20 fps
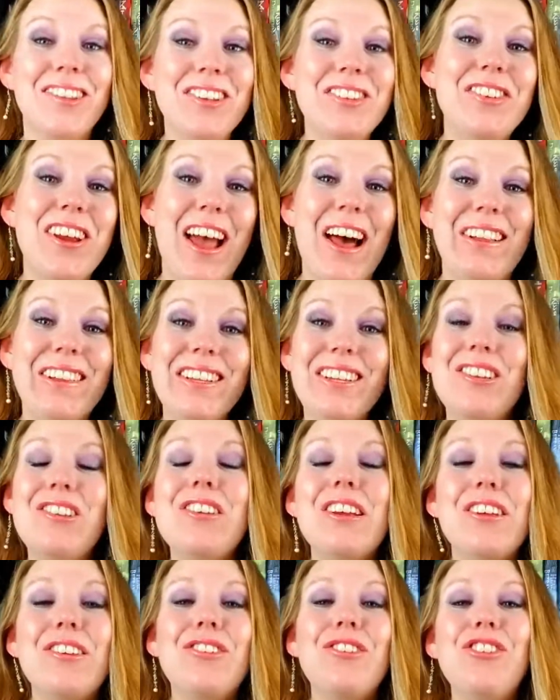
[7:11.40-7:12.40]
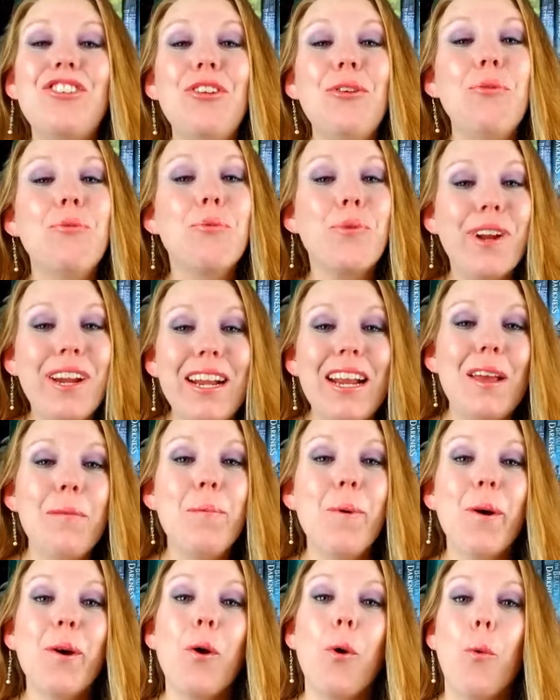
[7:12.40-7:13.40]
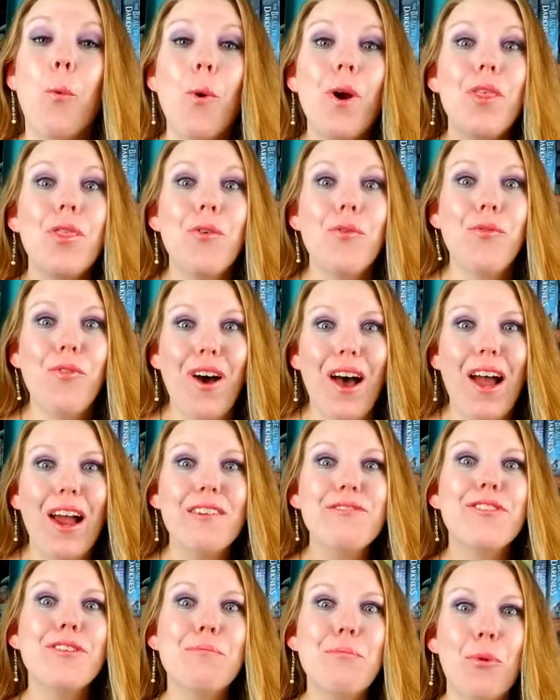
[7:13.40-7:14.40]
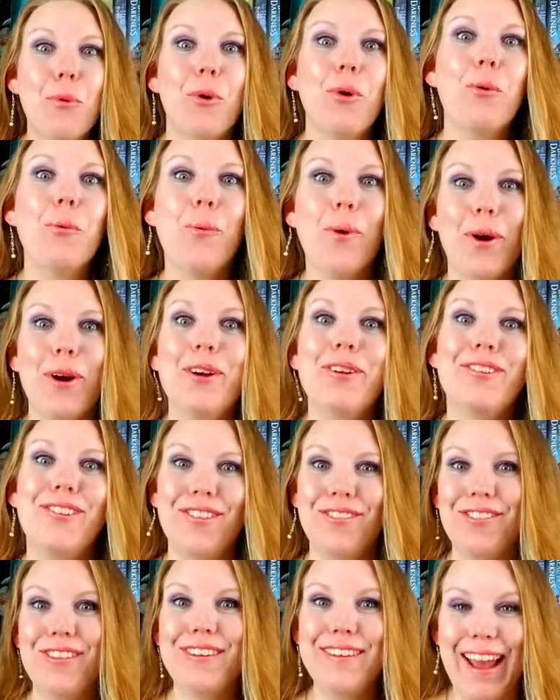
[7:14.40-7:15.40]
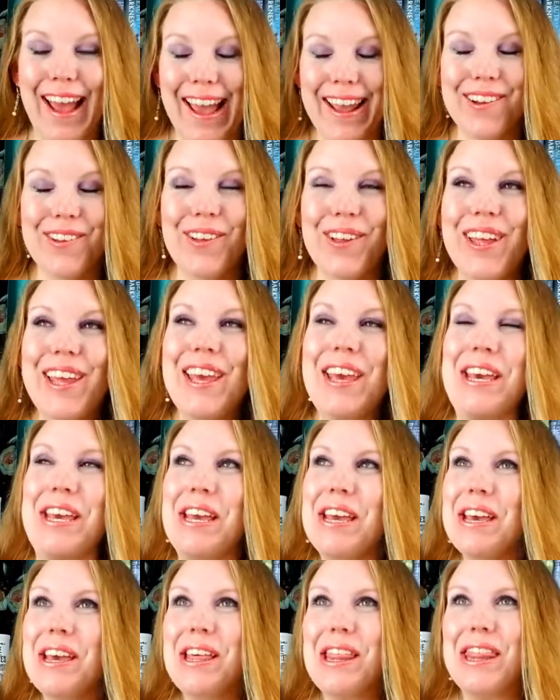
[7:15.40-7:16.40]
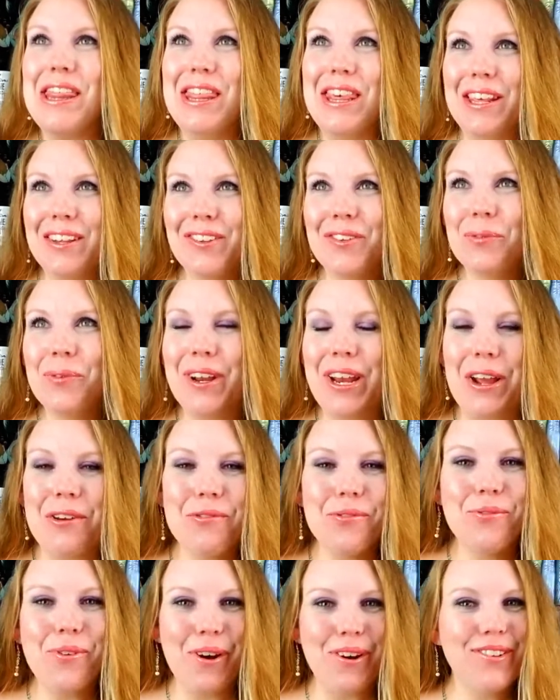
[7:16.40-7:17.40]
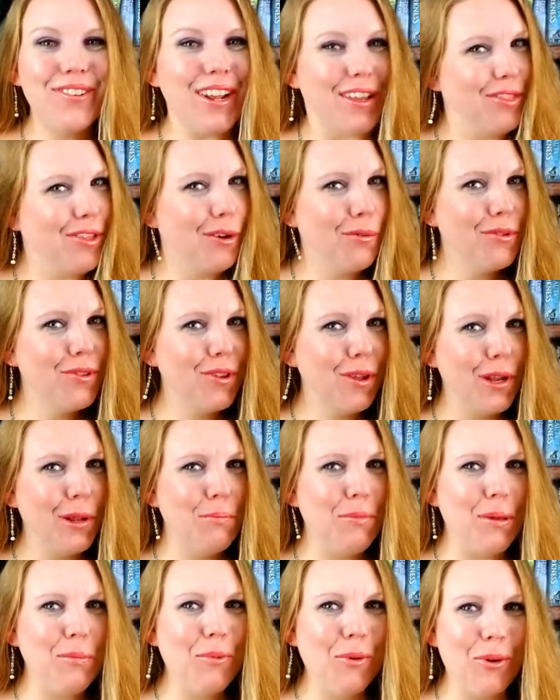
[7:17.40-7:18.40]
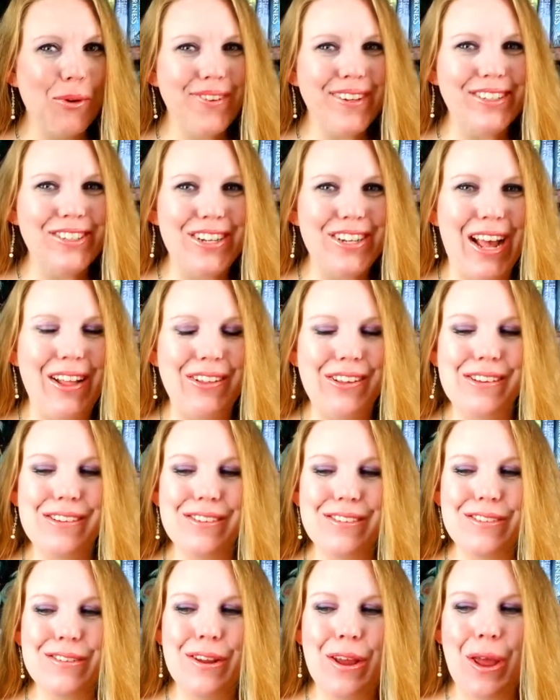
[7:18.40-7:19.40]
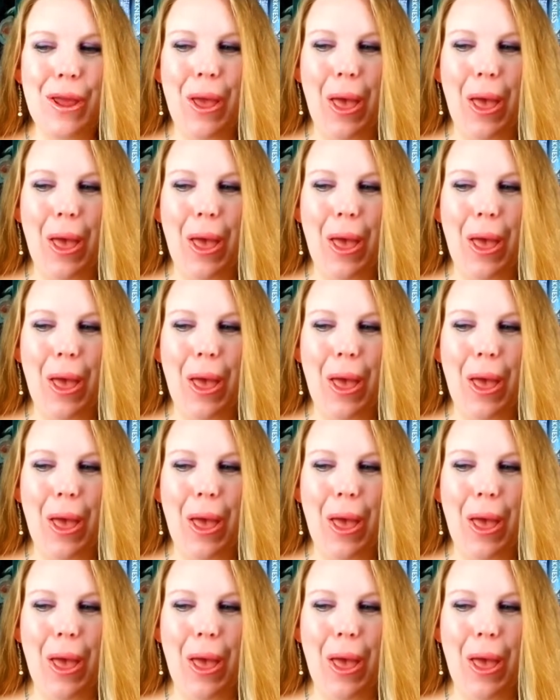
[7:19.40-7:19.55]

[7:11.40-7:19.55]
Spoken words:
challenge is to read a book with 5 or more words in the title. This one at first I thought was going to be more of a challenge.